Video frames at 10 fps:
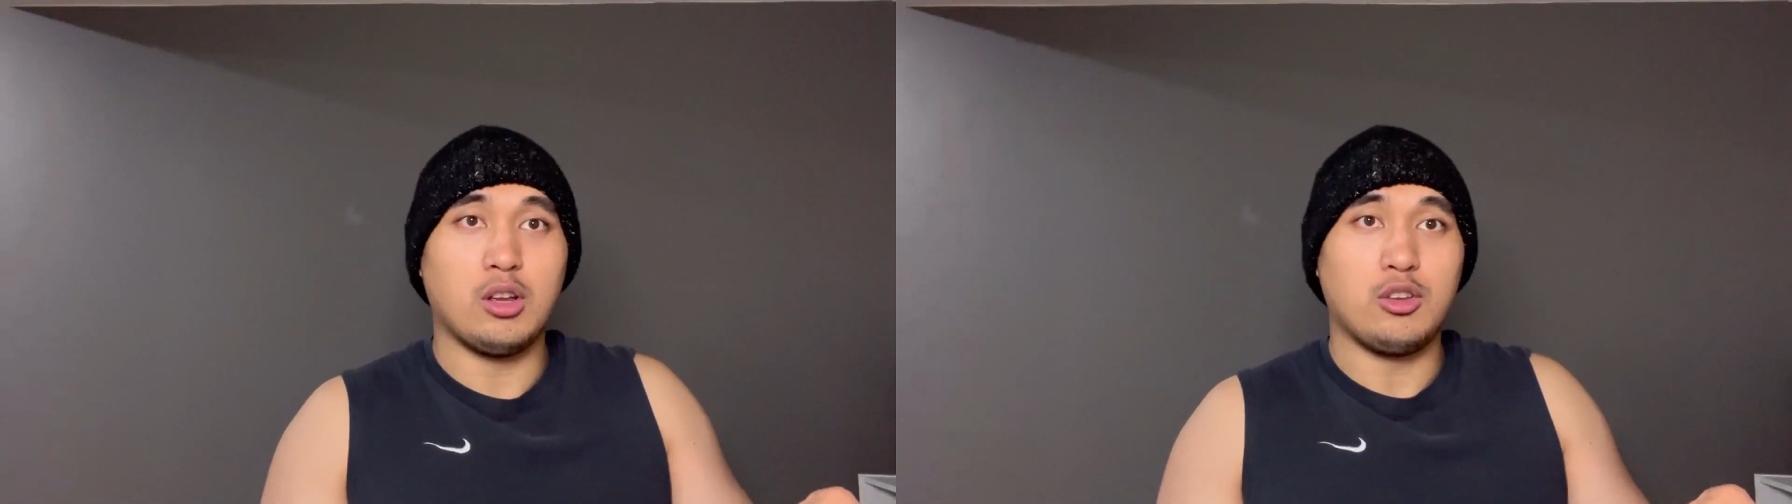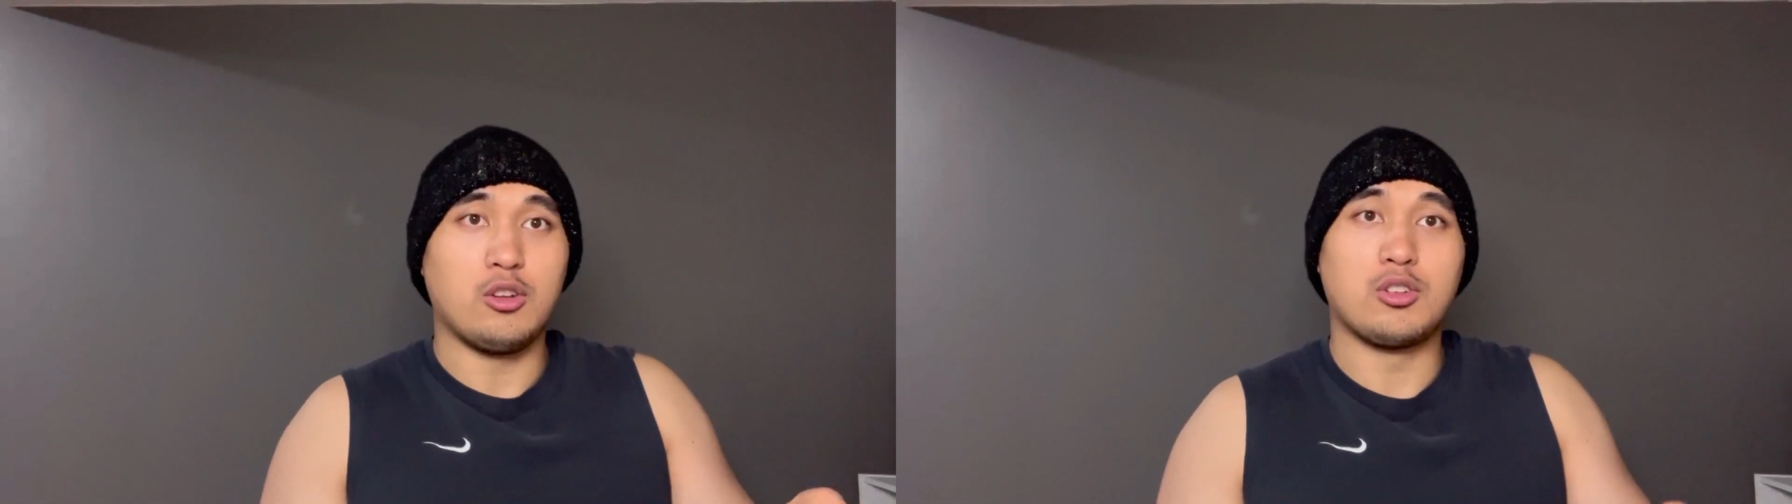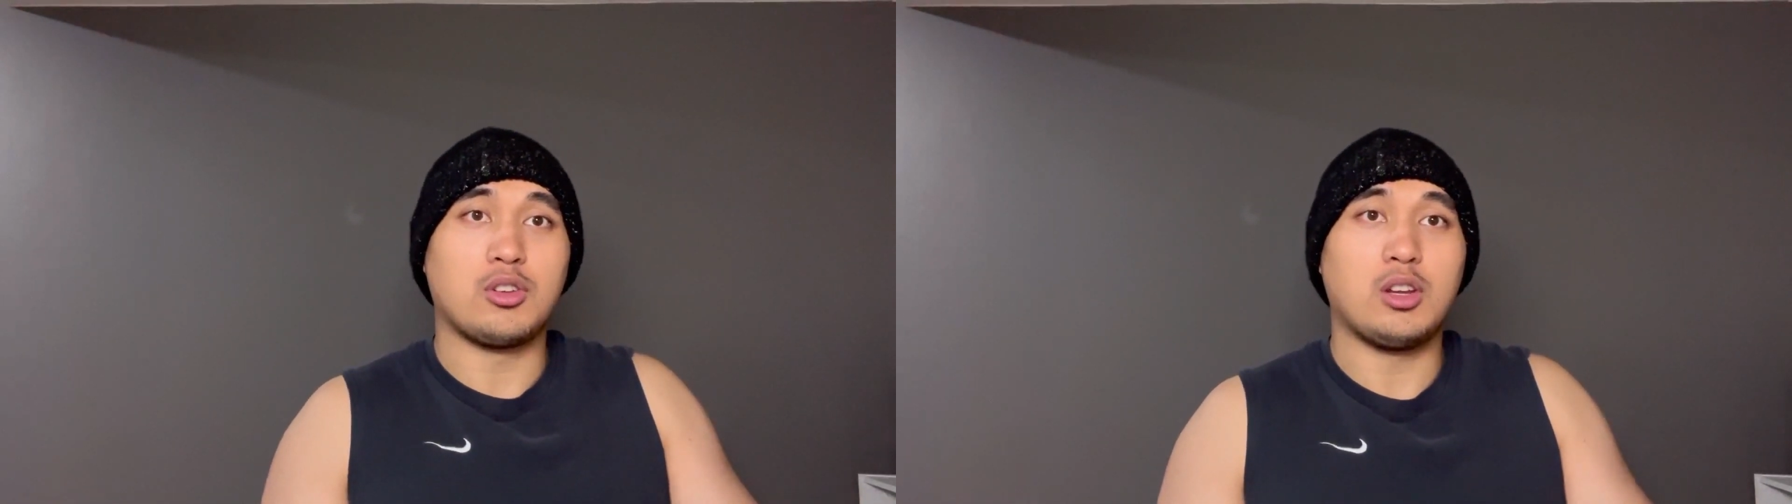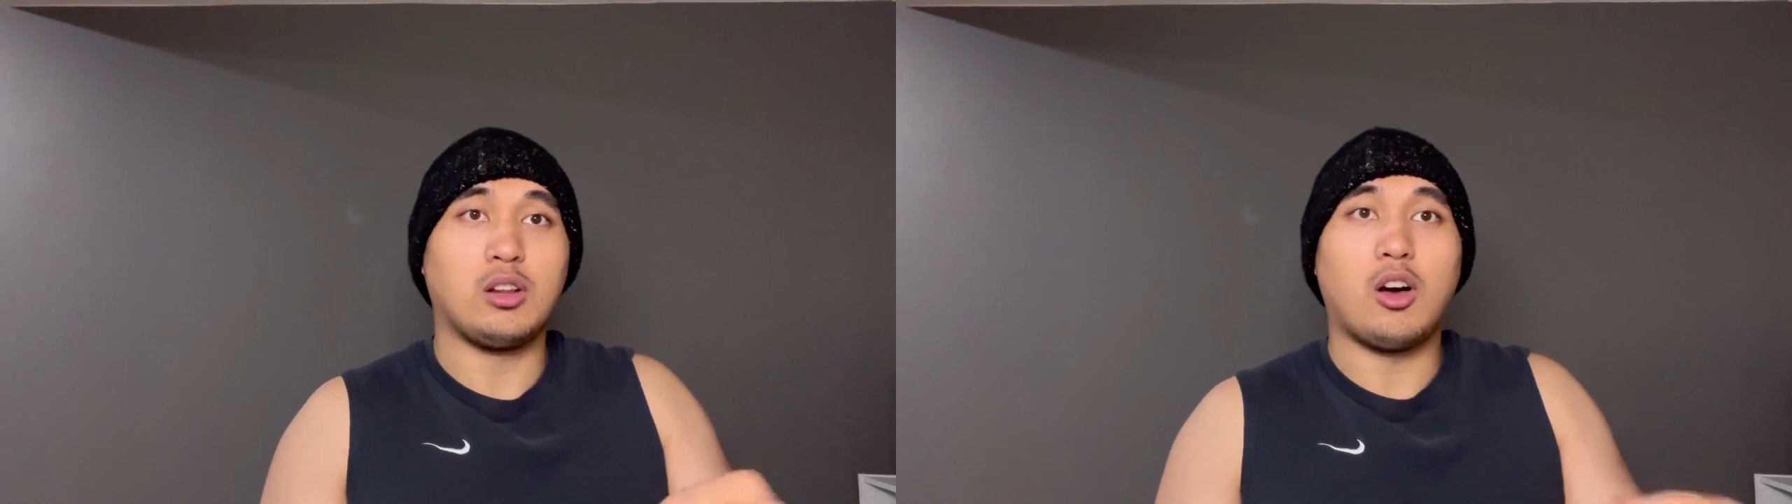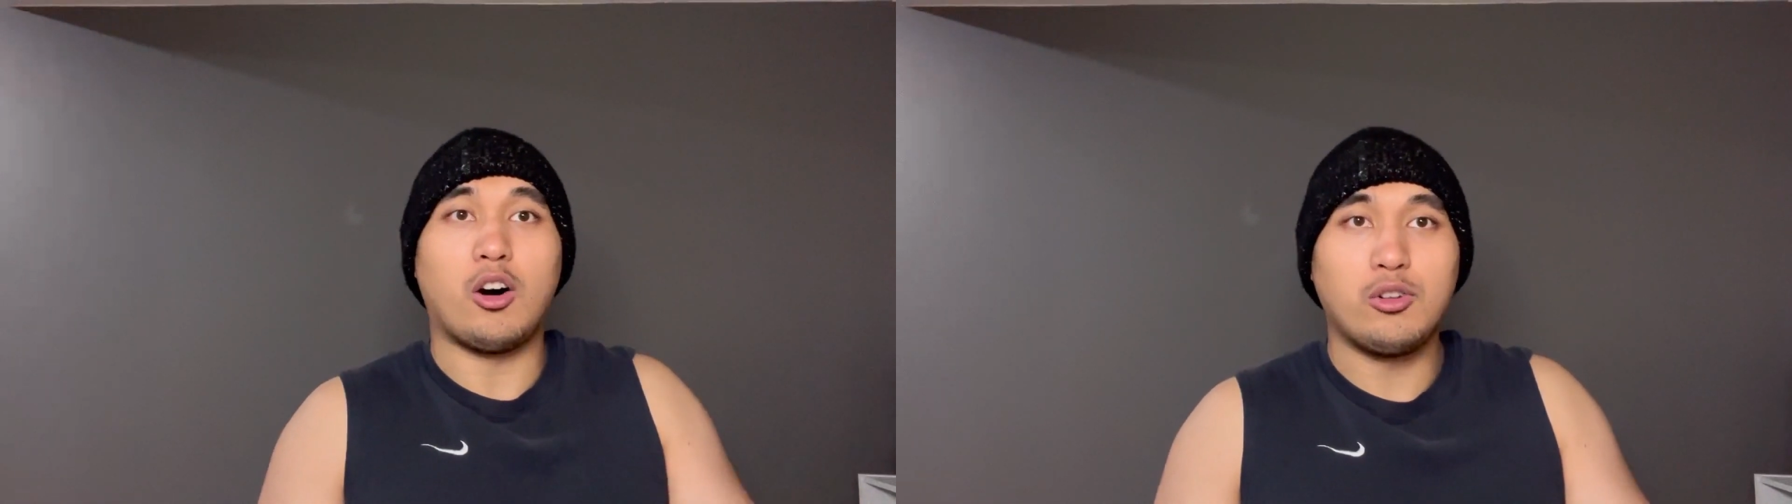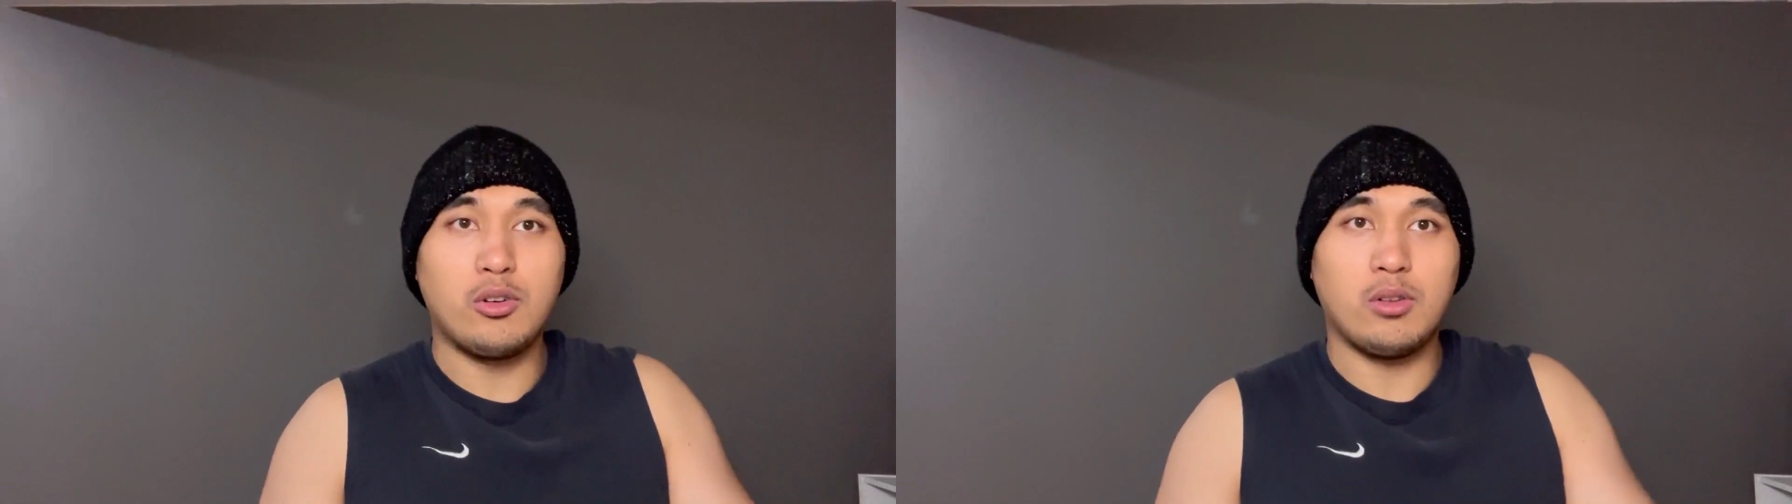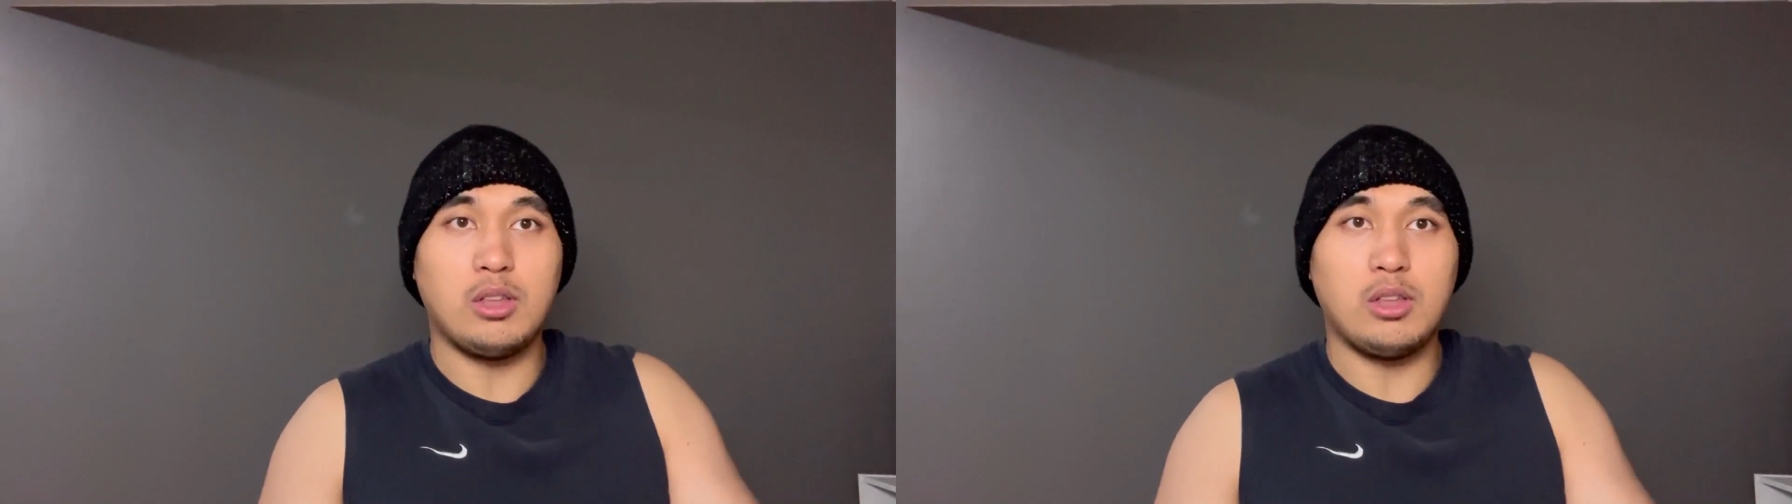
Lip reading: you're still under